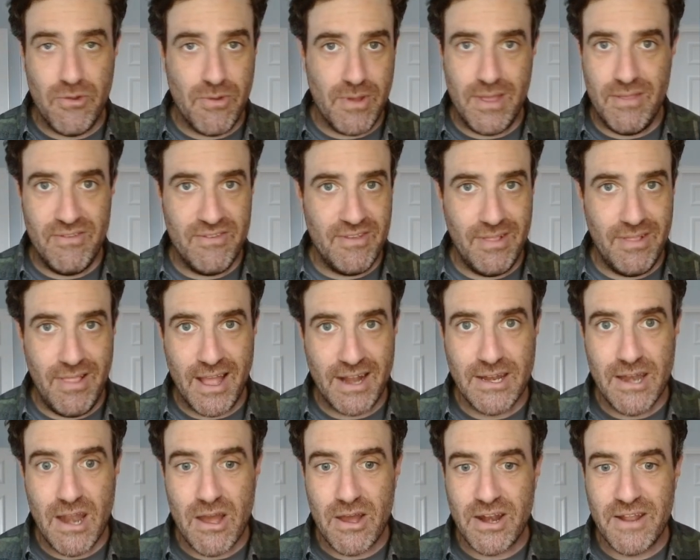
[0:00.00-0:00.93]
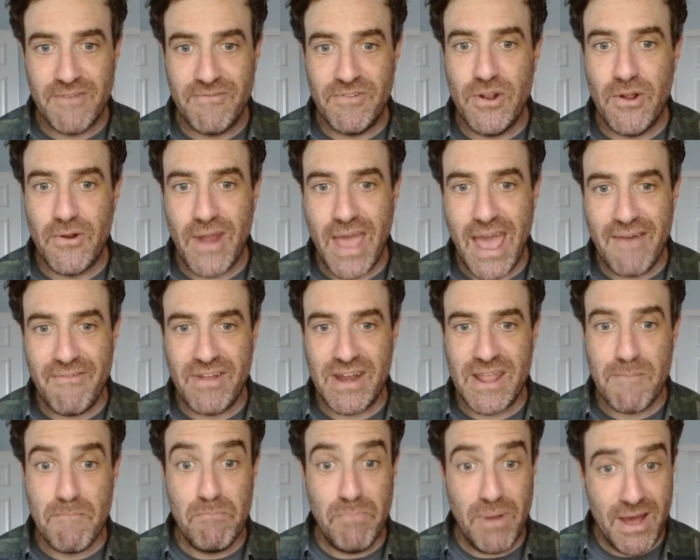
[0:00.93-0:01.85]
You can select none if you don't have
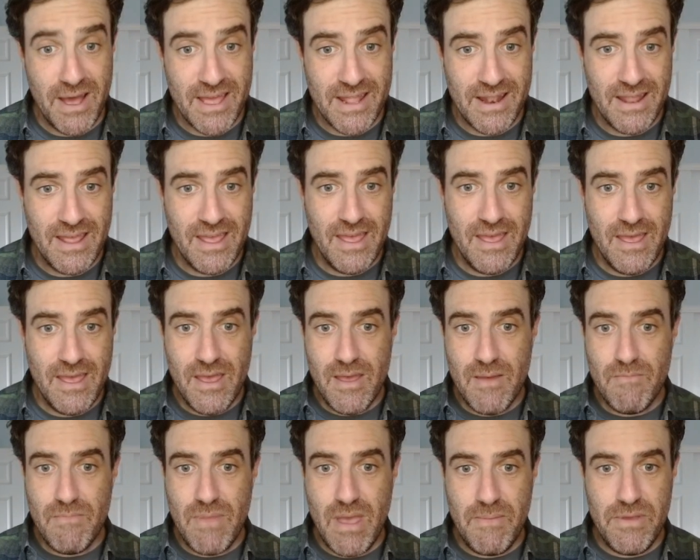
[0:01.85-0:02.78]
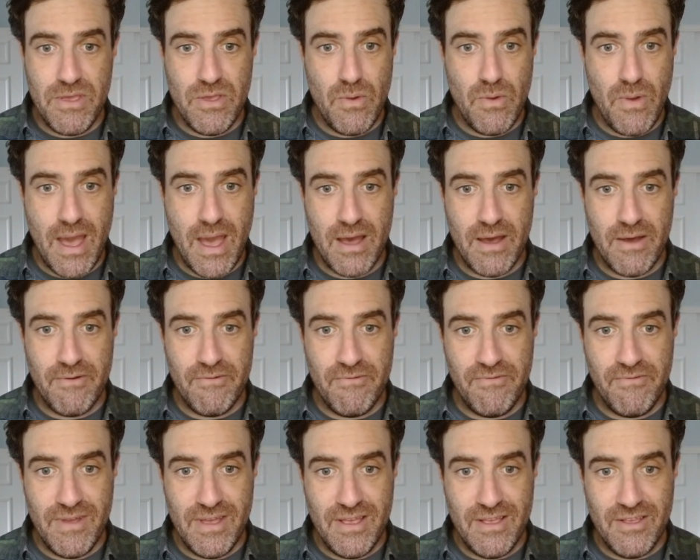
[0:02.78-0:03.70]
any, but maybe you
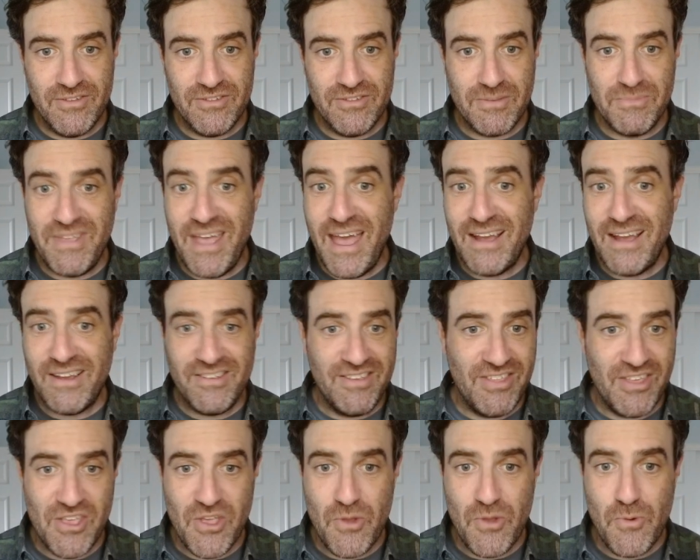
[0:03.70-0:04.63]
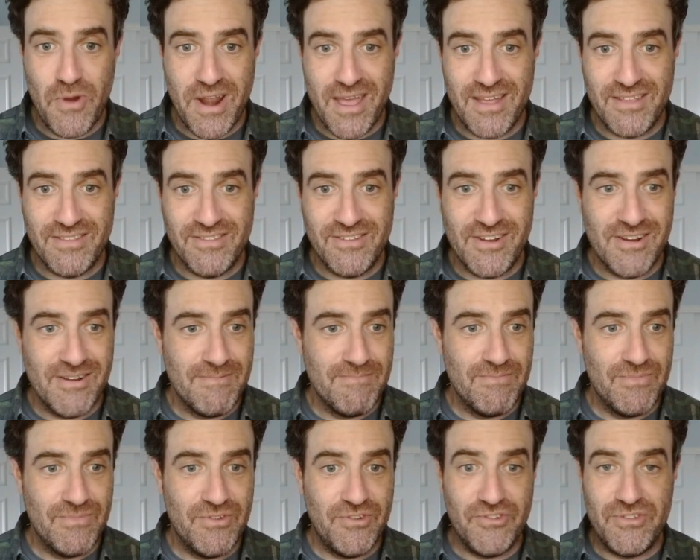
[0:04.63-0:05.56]
have some text that you want to enter,
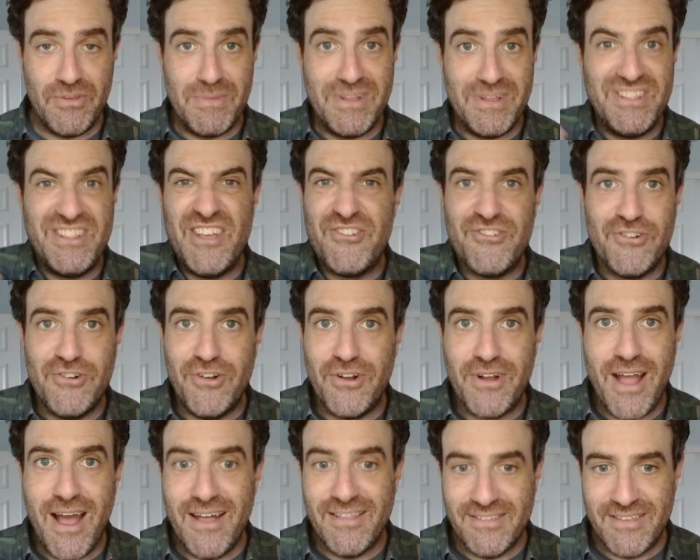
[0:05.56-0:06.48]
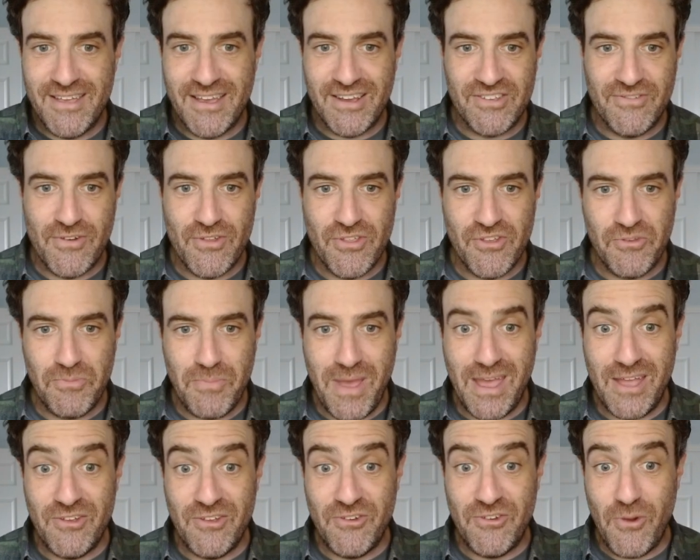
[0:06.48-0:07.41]
just some additional context for this
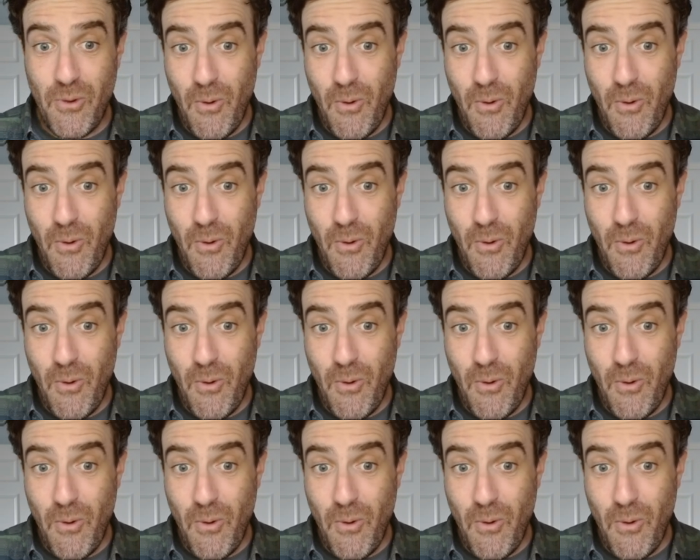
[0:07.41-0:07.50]
page.